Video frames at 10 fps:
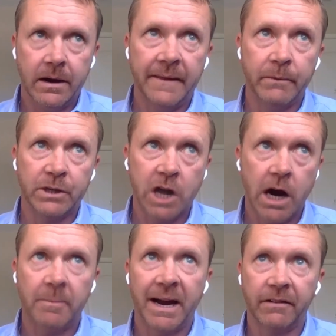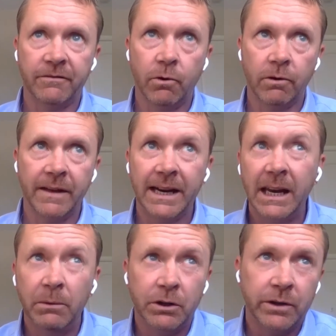And they would talk back and forth. And
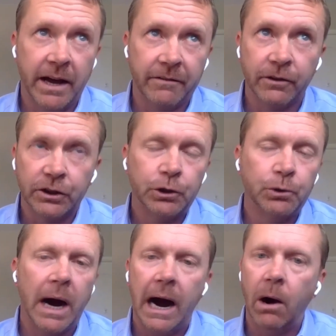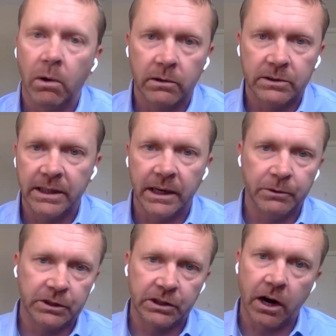he would do that for 2 hours. And he
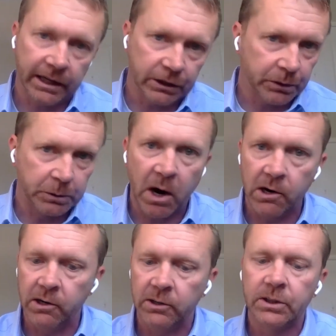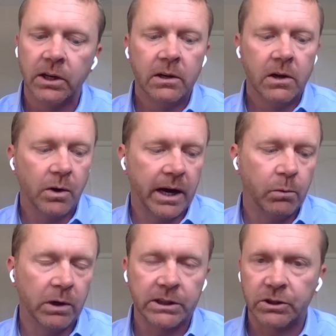would just, all right, switch partners. Okay,
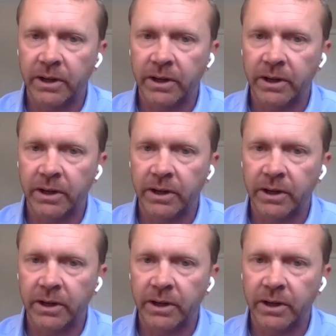what's